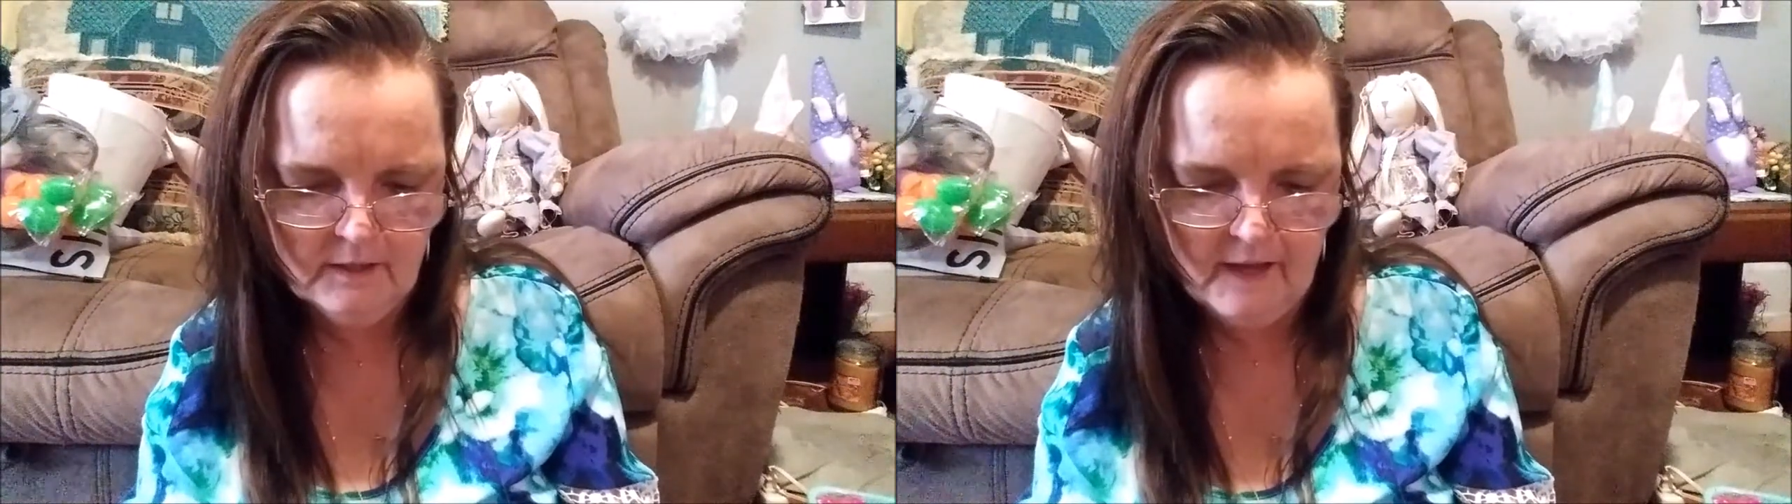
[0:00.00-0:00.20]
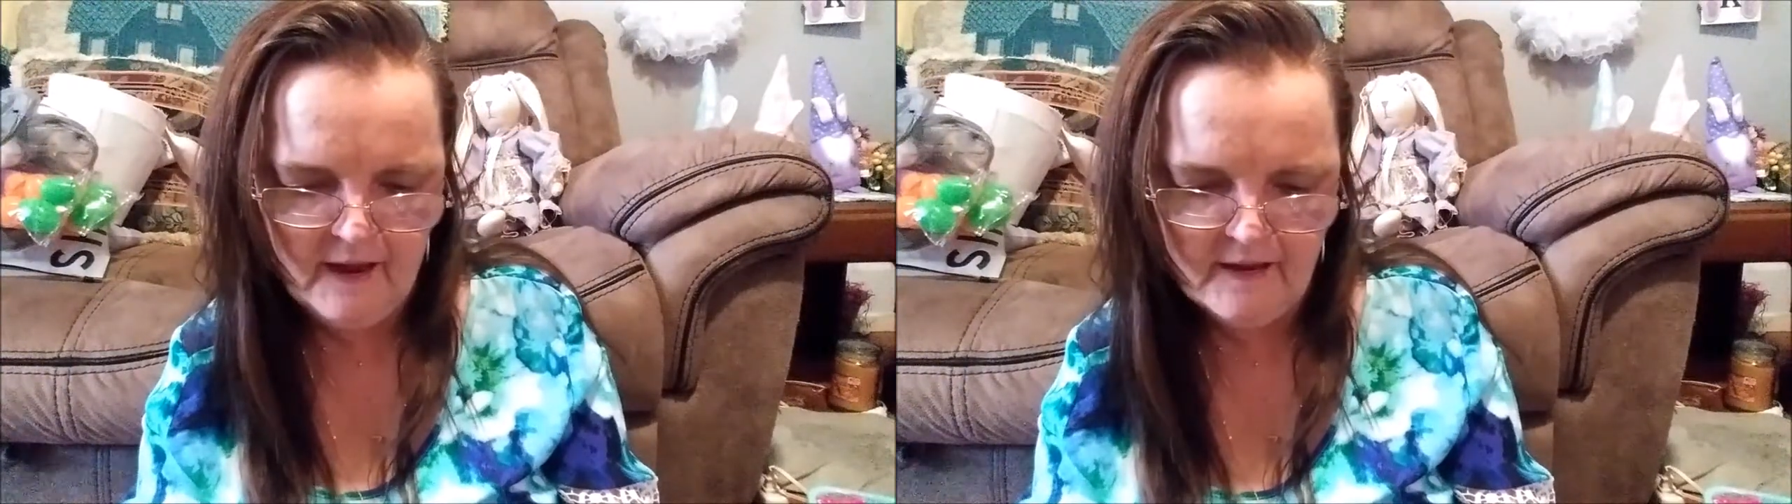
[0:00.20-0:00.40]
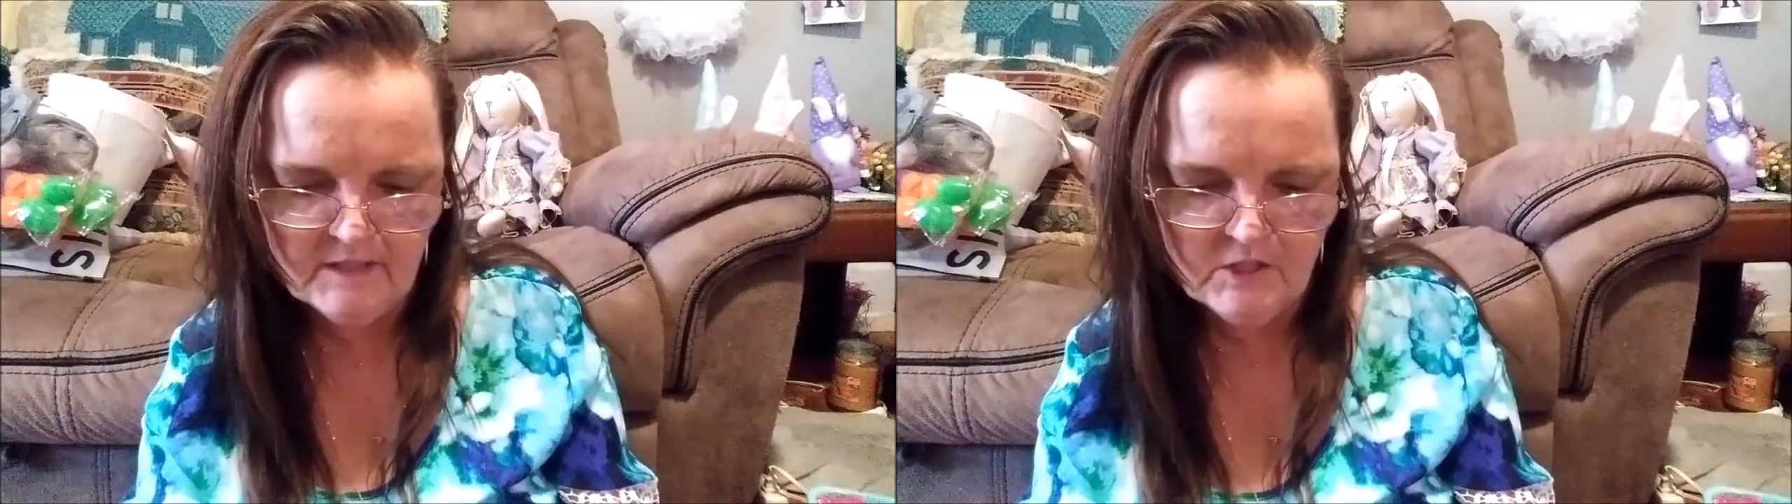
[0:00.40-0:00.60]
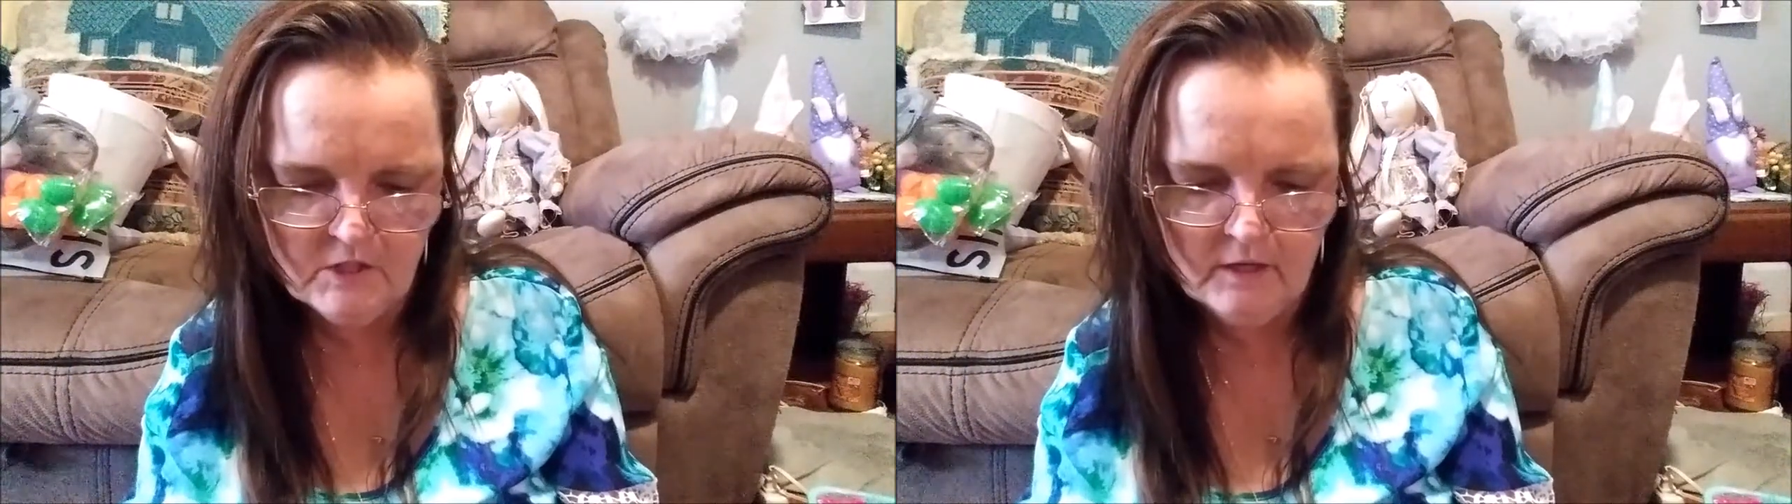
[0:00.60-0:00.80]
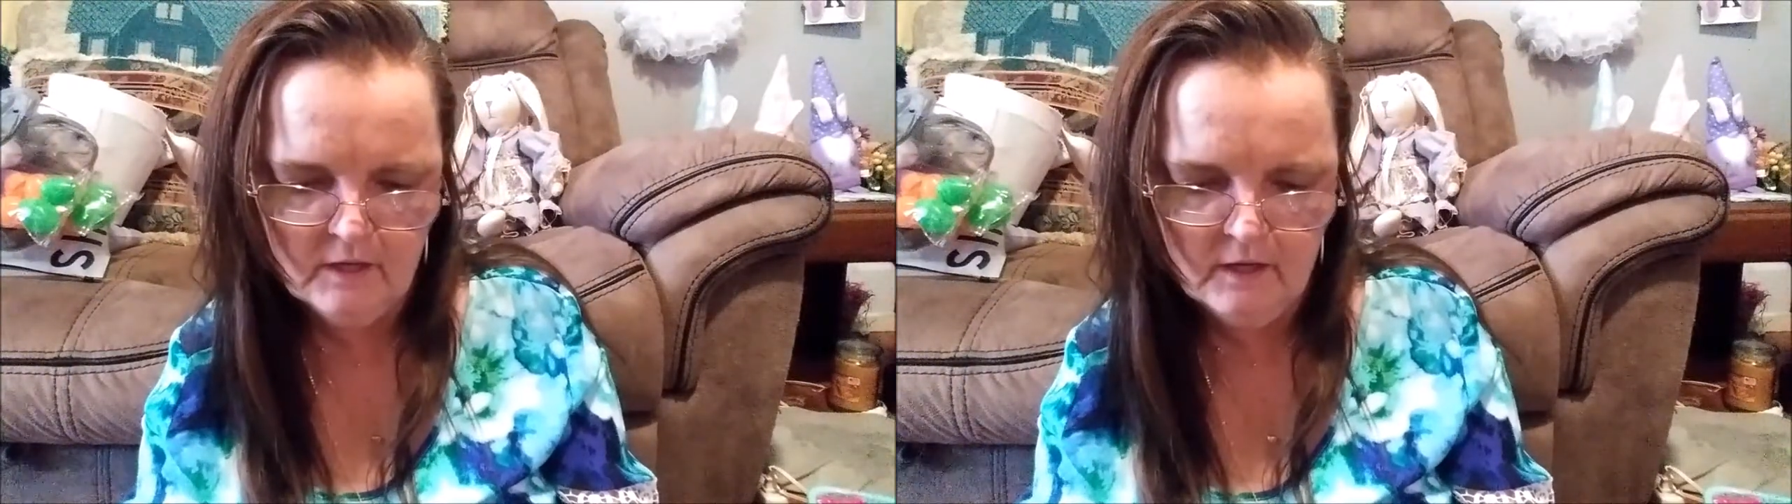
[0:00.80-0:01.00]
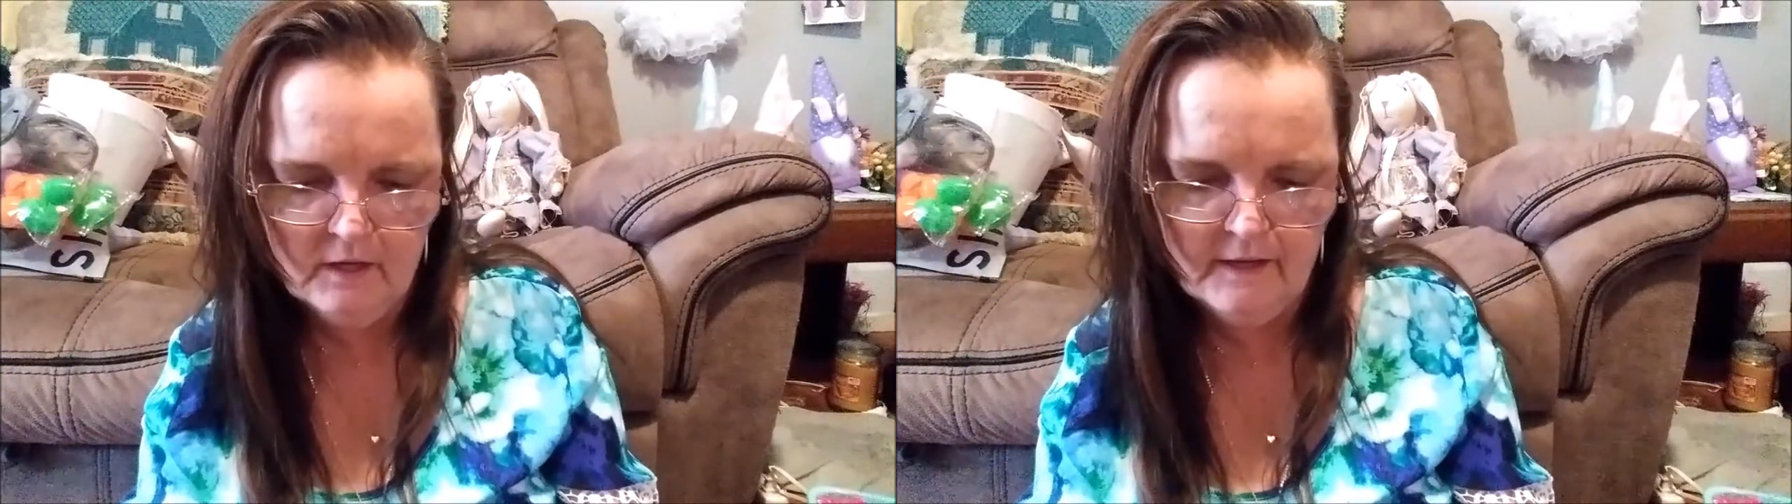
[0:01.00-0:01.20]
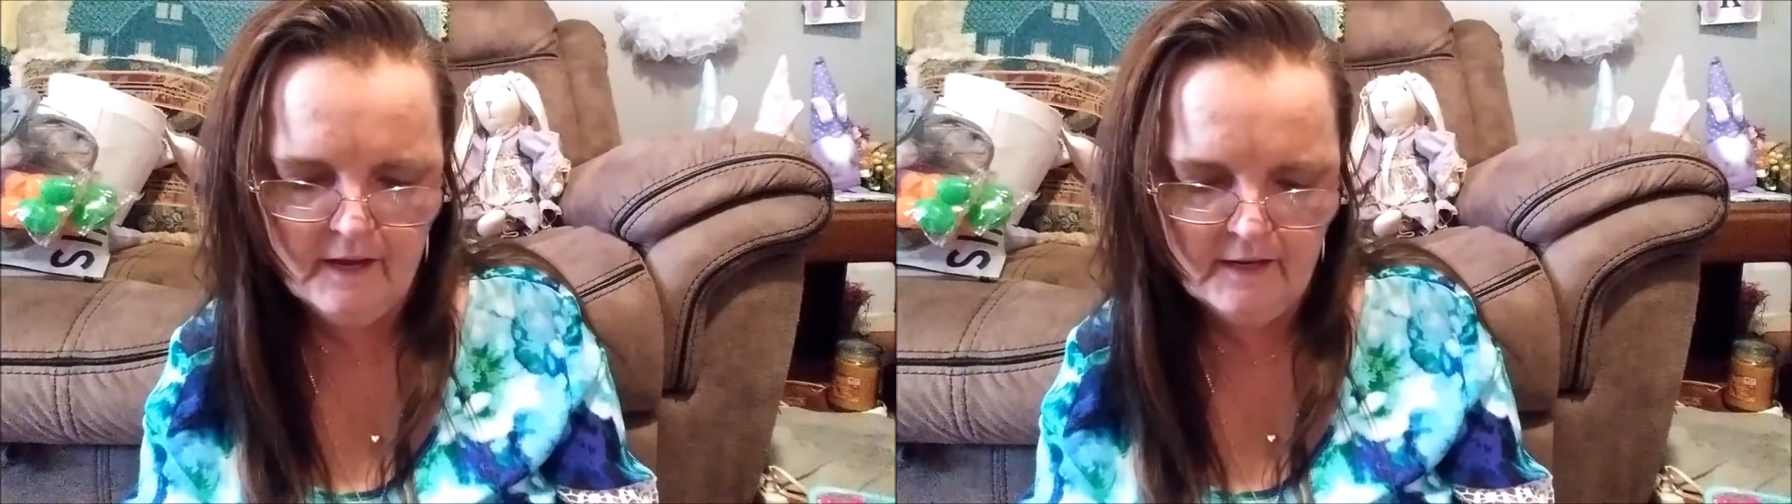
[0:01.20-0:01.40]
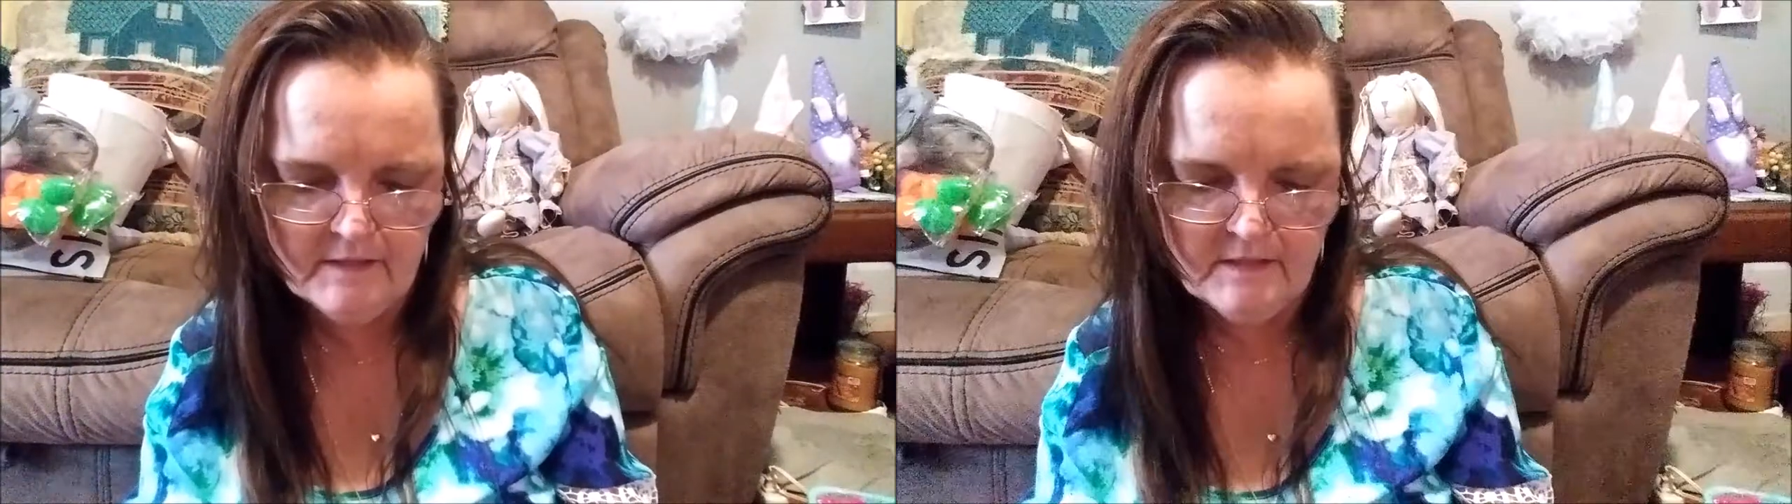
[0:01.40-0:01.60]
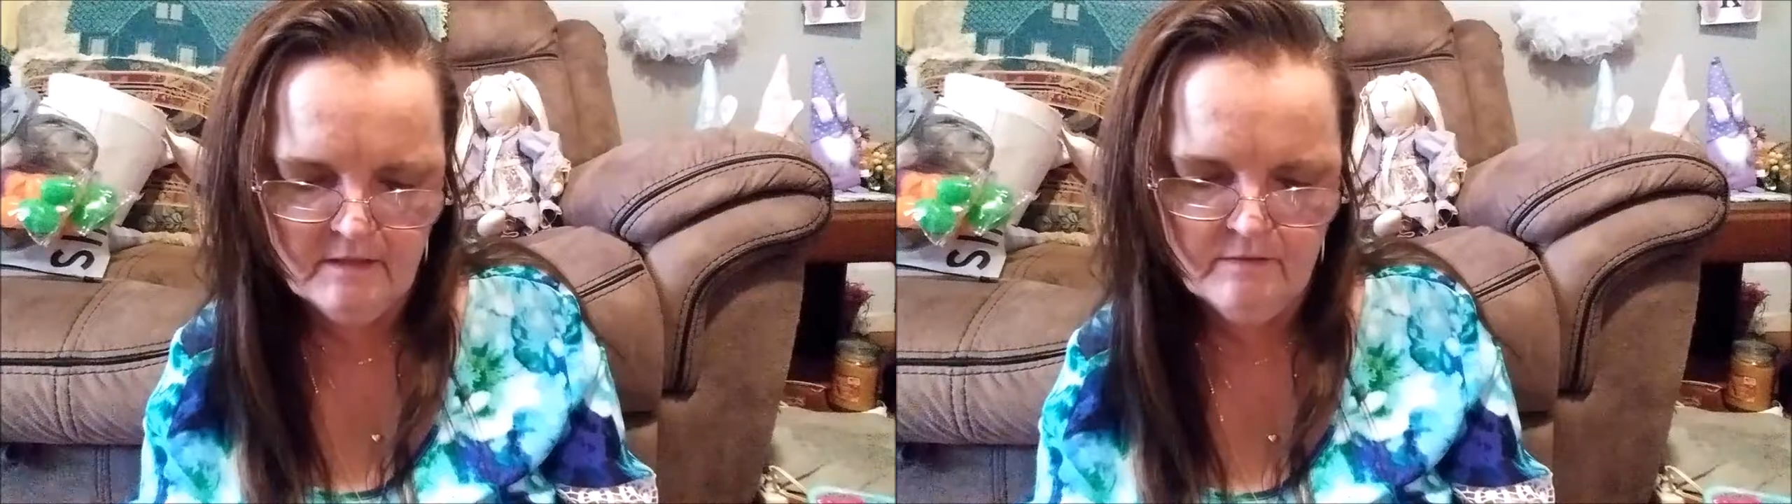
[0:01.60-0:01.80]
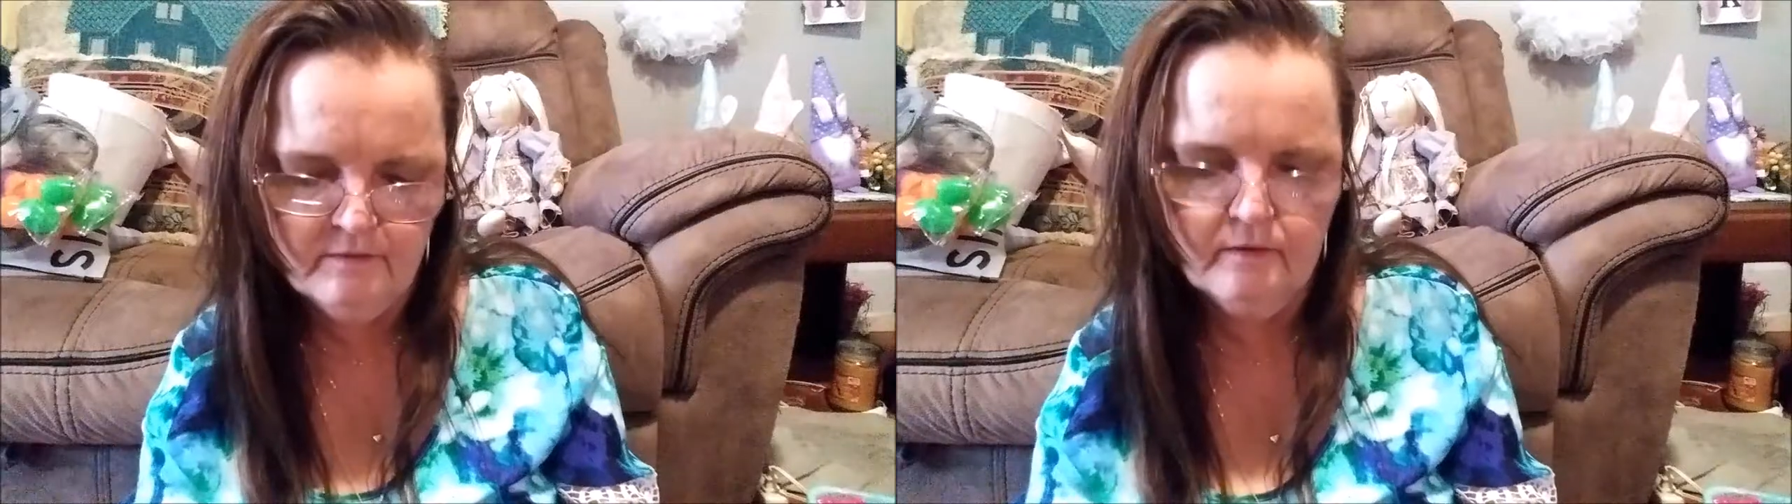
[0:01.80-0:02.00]
Lash
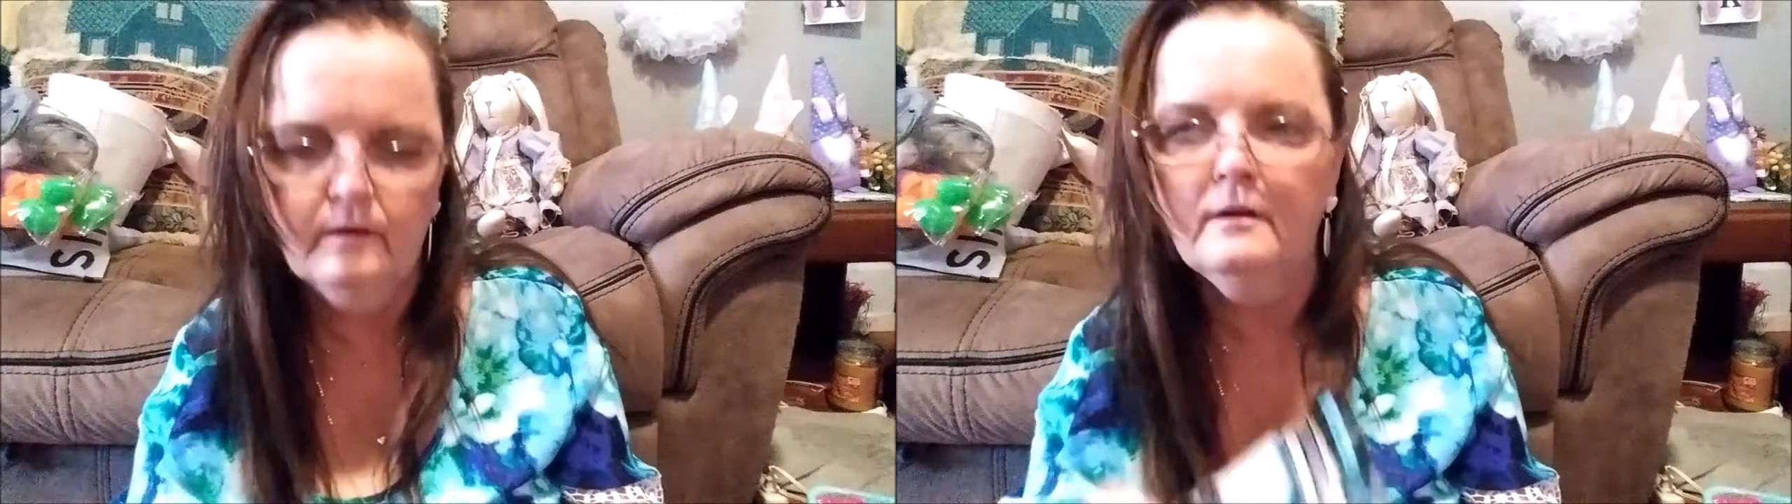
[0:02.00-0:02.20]
Adhesive.